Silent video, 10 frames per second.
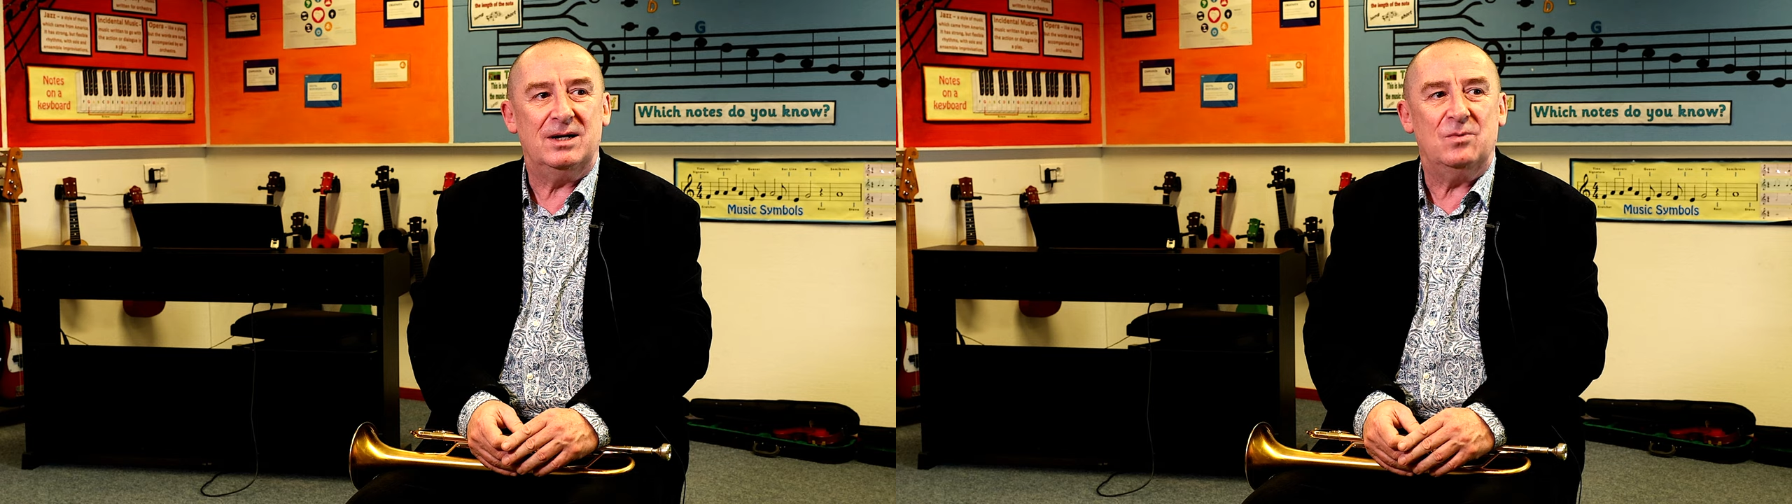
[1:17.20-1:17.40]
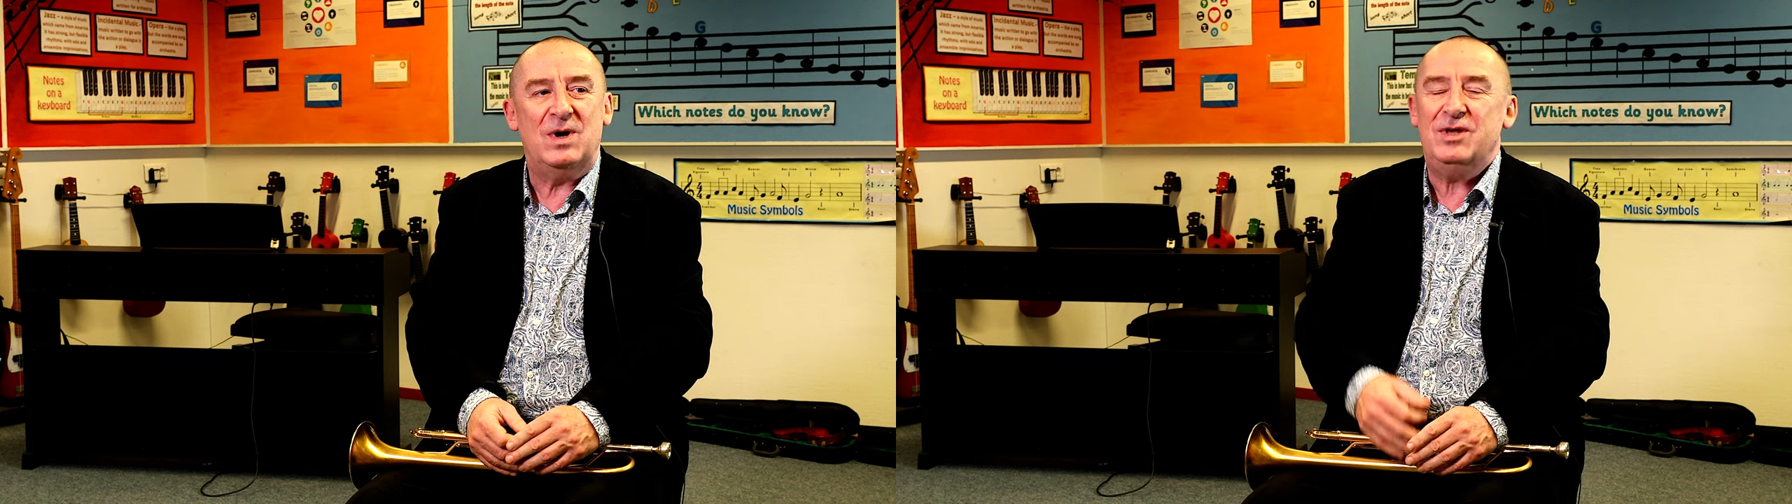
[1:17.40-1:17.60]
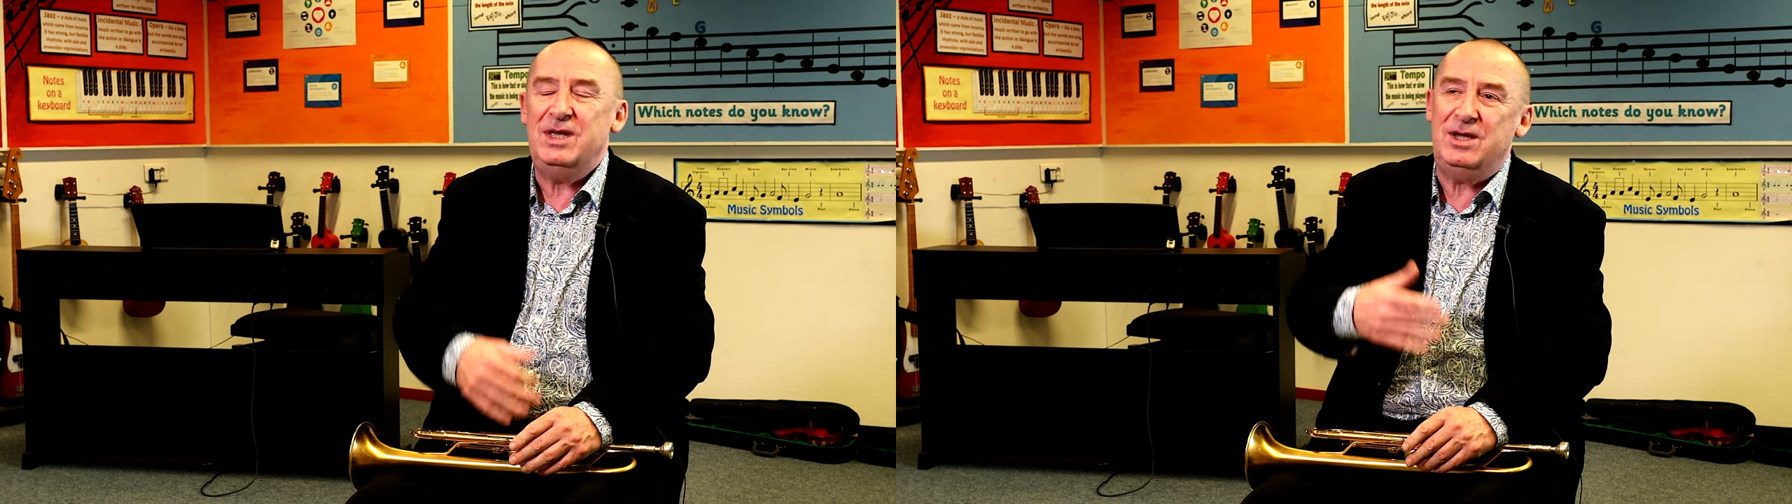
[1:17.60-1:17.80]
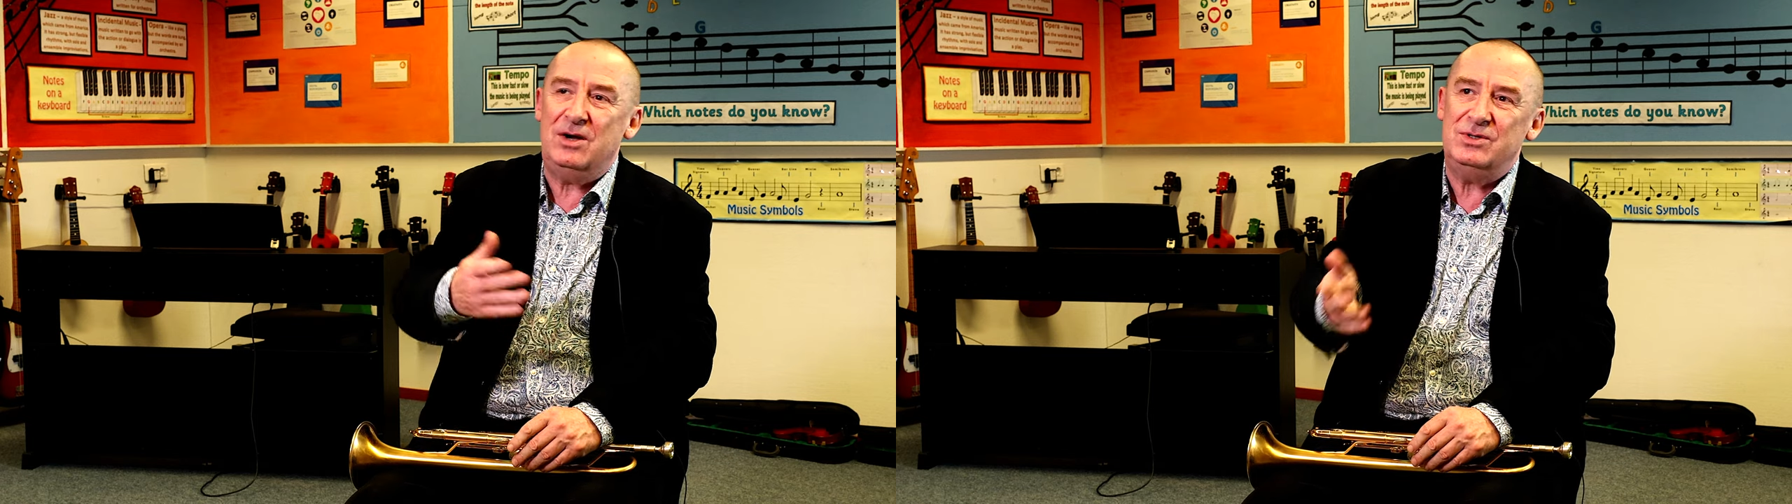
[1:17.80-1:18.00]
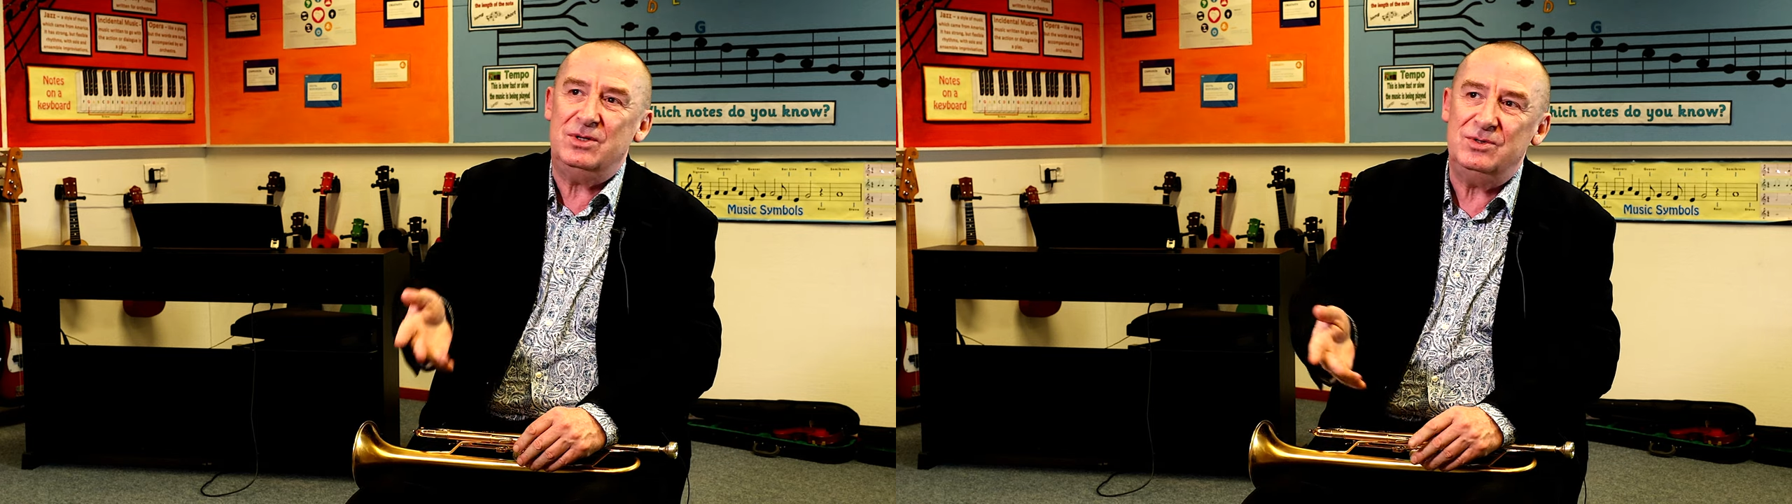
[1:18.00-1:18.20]
Whether he
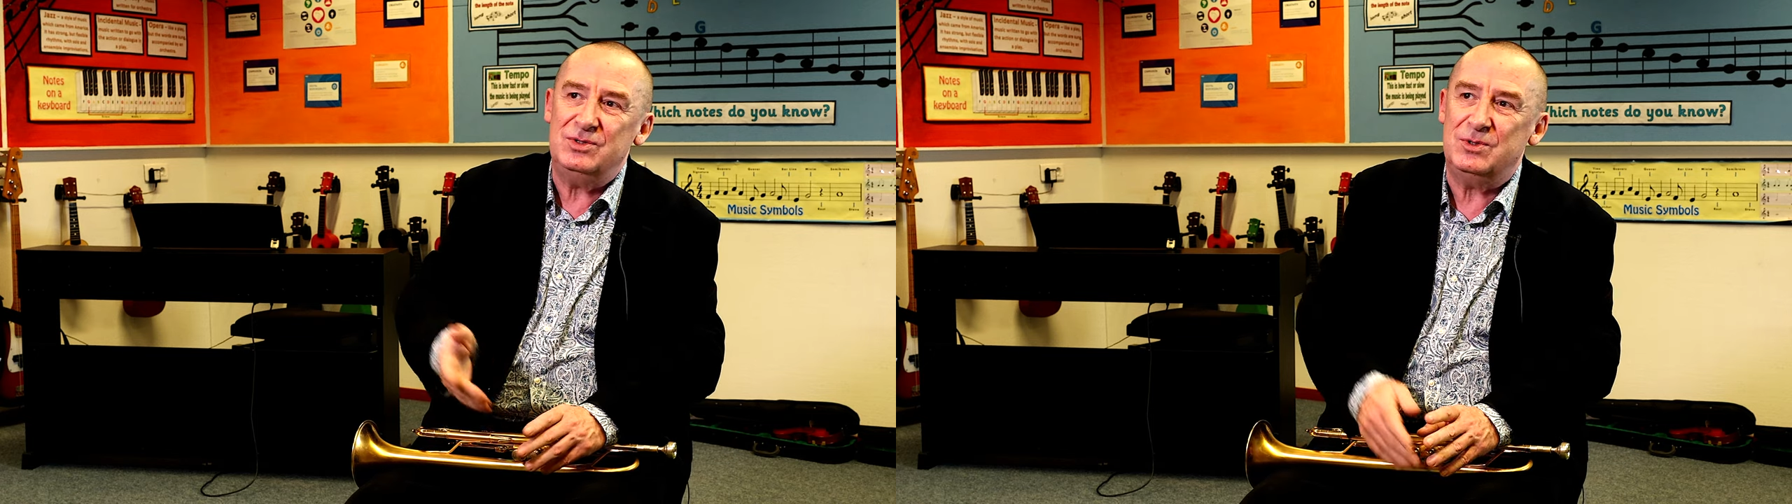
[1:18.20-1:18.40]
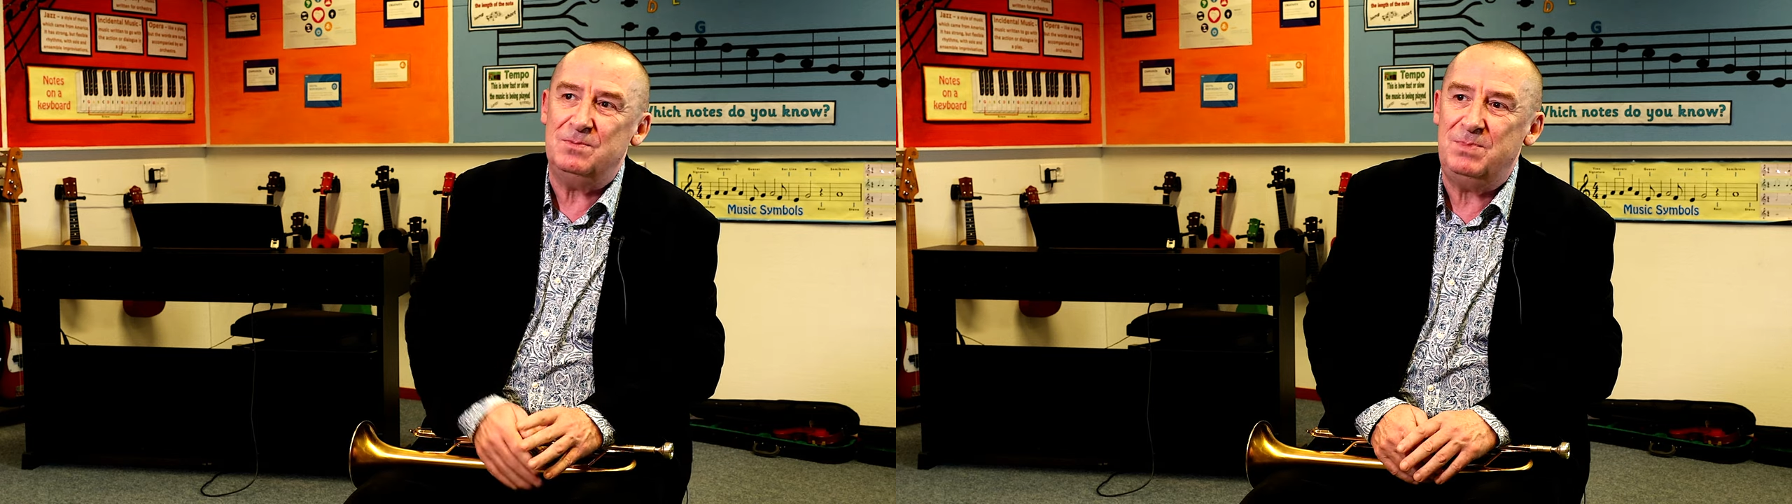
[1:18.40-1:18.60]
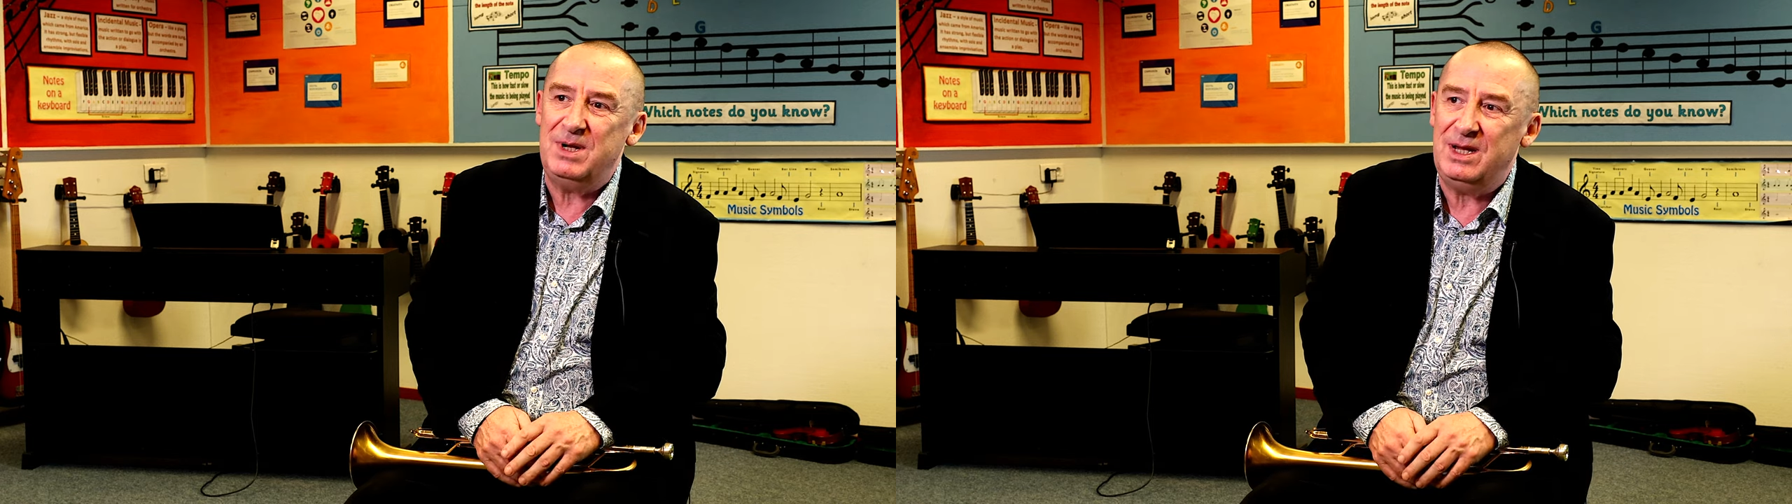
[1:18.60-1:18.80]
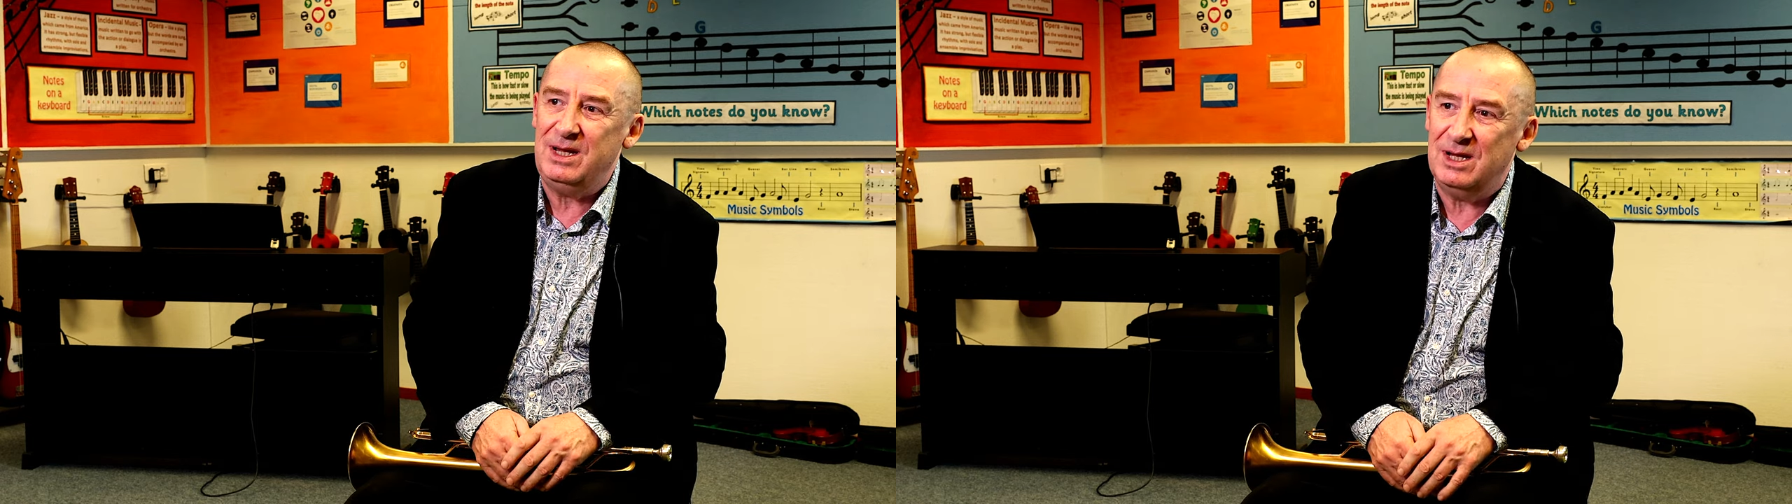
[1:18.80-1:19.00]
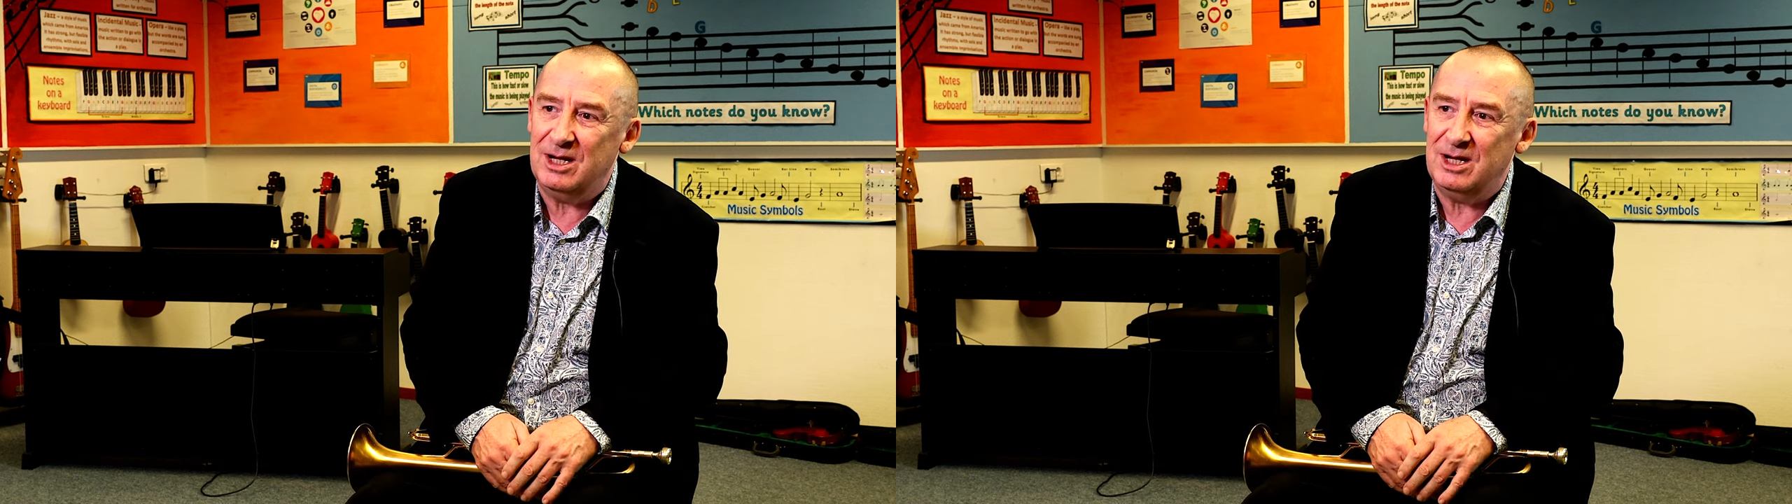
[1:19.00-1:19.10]
goes on to be